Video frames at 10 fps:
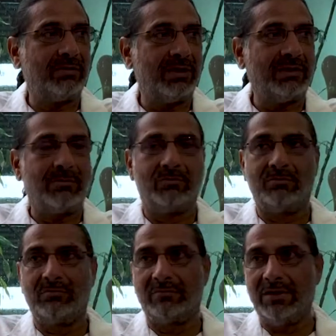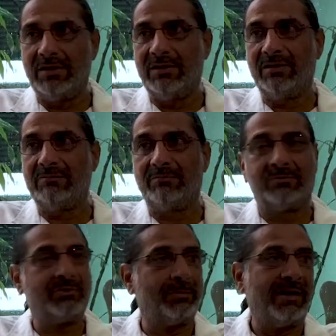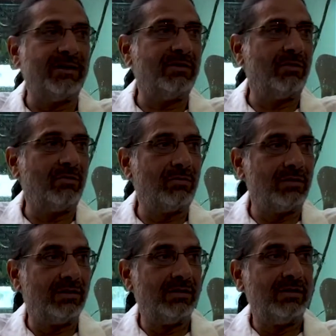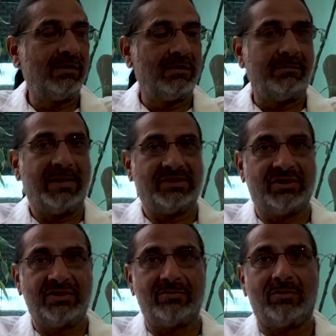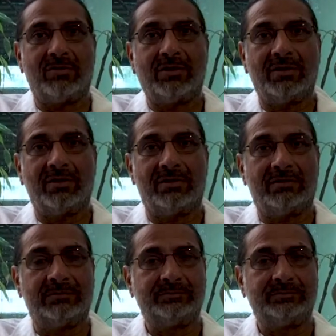take them to green, spreading the whole message about the